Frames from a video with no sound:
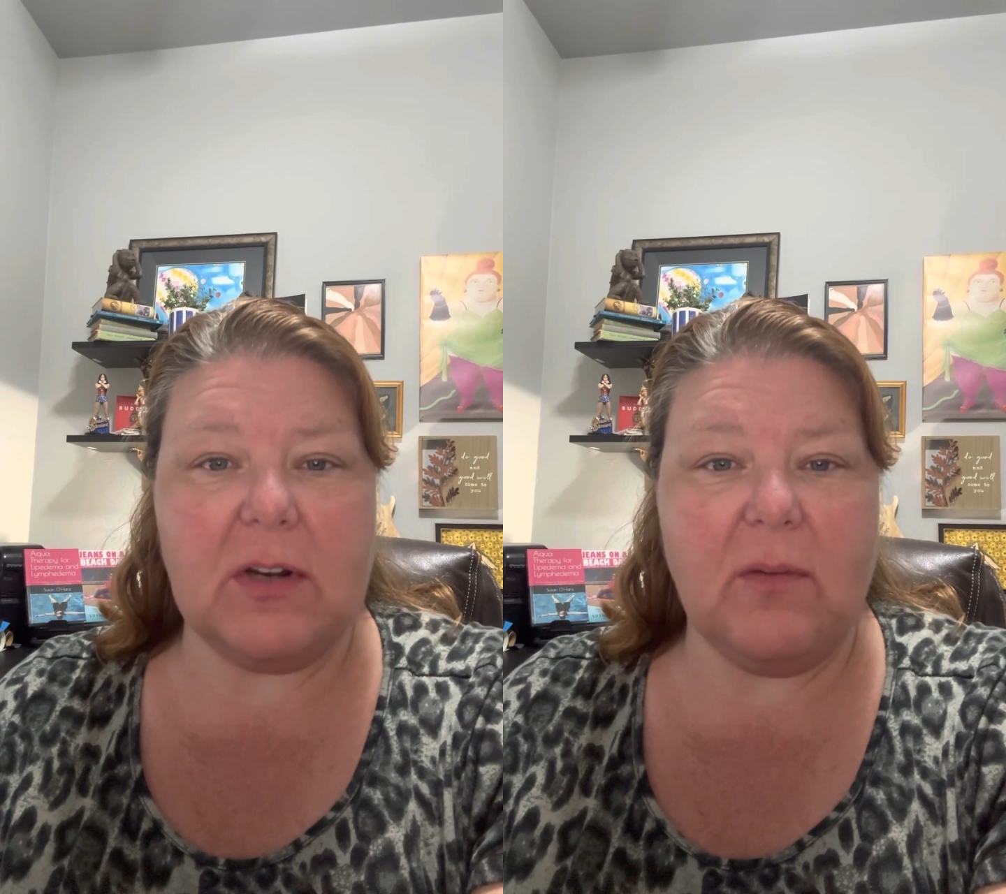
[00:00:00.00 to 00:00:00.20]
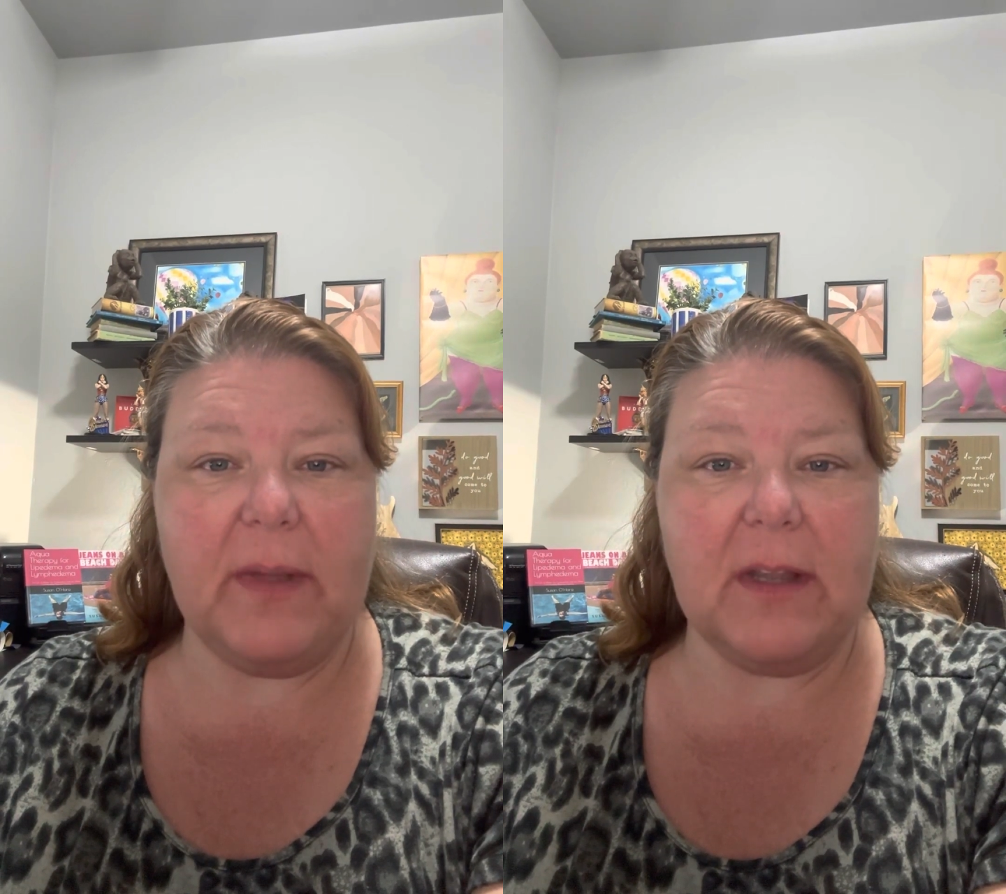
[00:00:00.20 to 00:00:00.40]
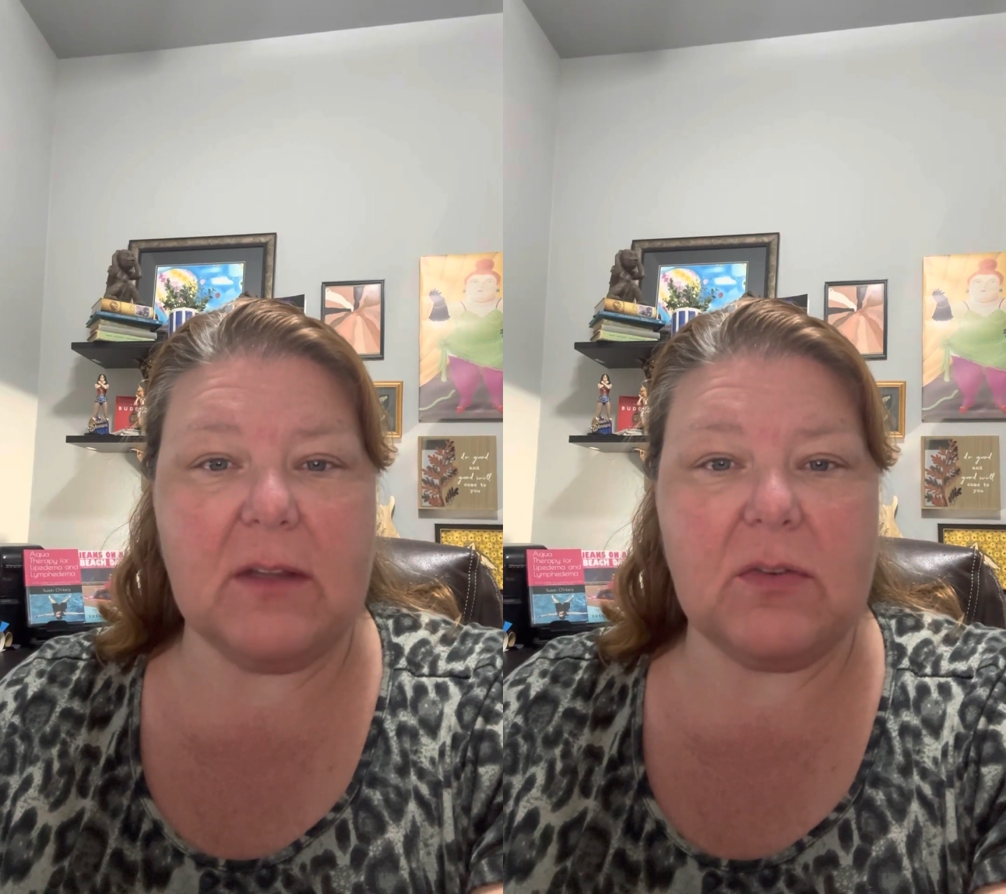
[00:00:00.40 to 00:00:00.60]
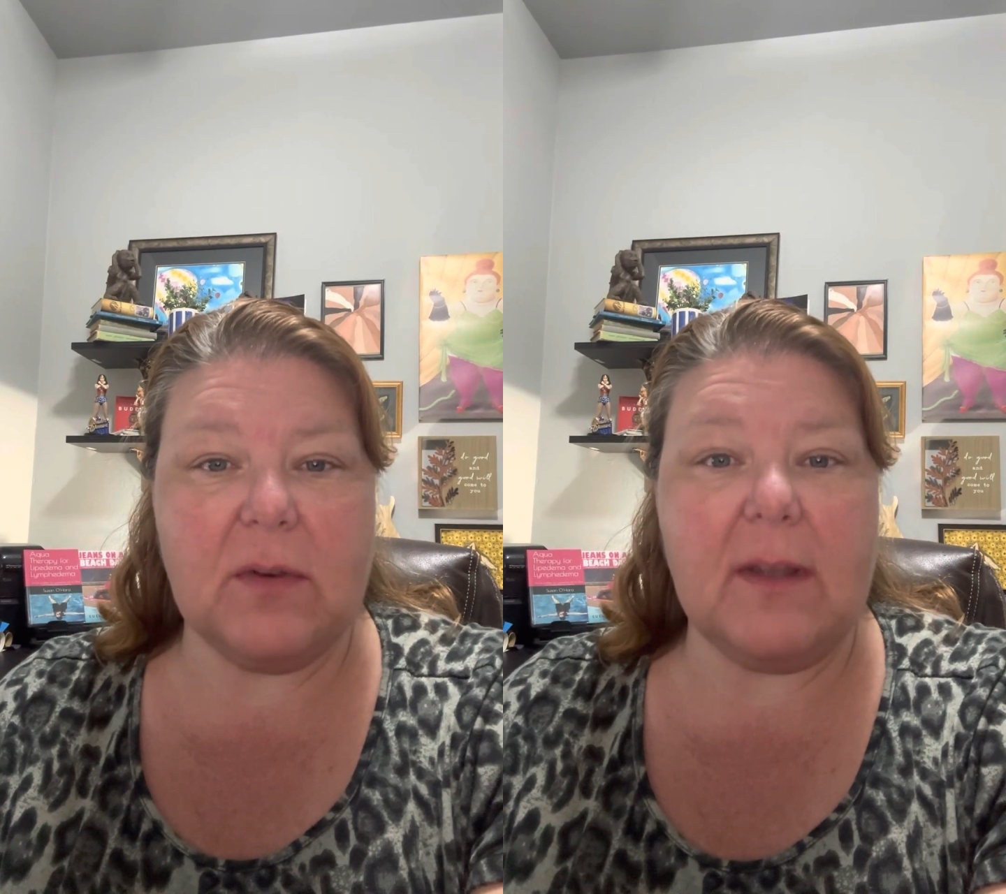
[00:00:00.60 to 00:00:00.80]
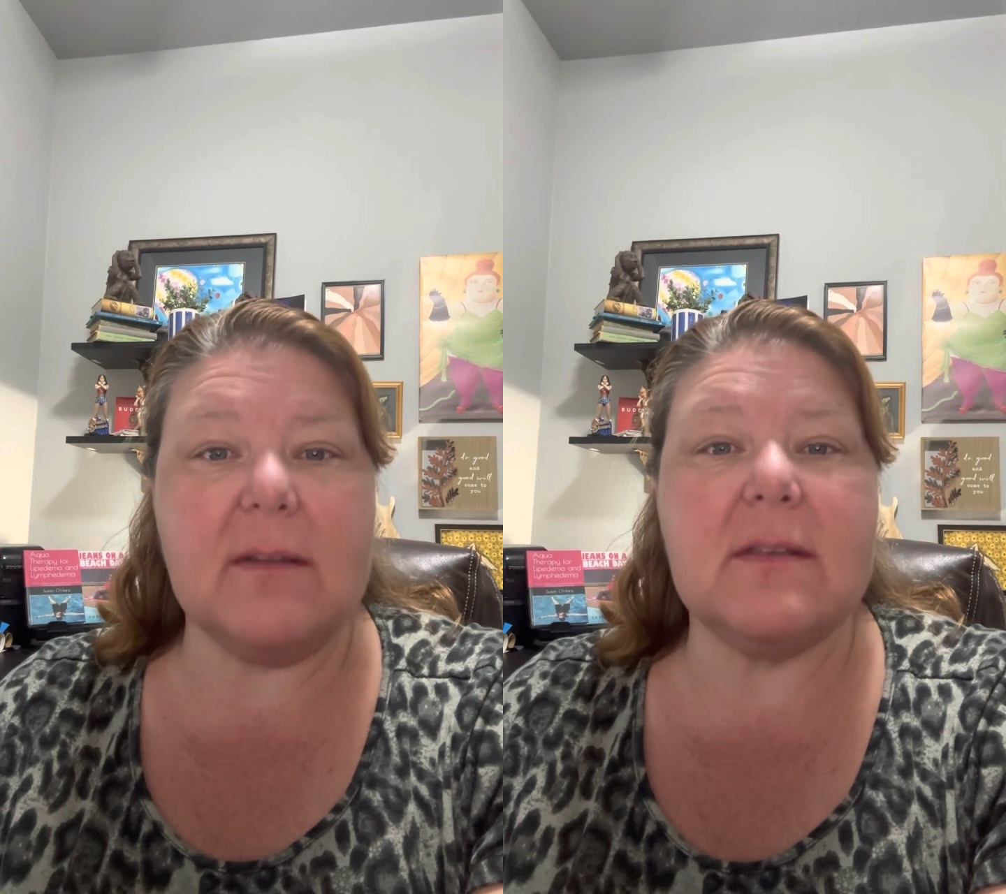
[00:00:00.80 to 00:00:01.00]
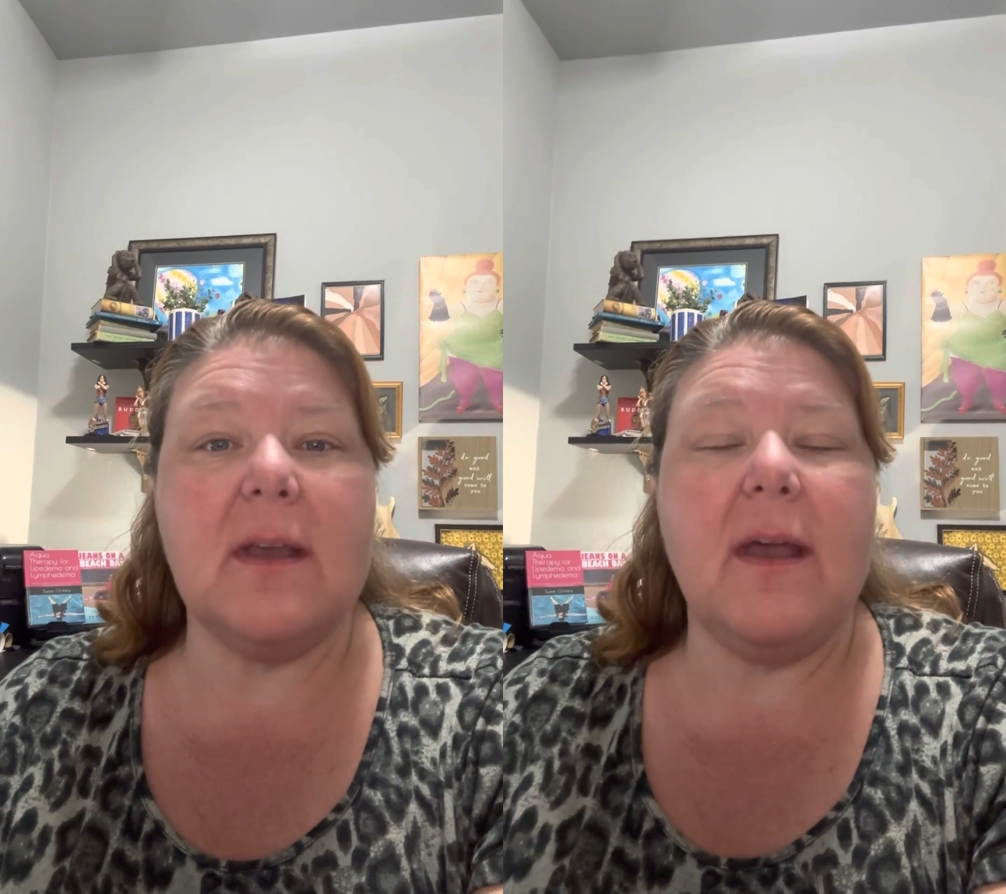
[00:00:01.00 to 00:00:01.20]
in omega-3s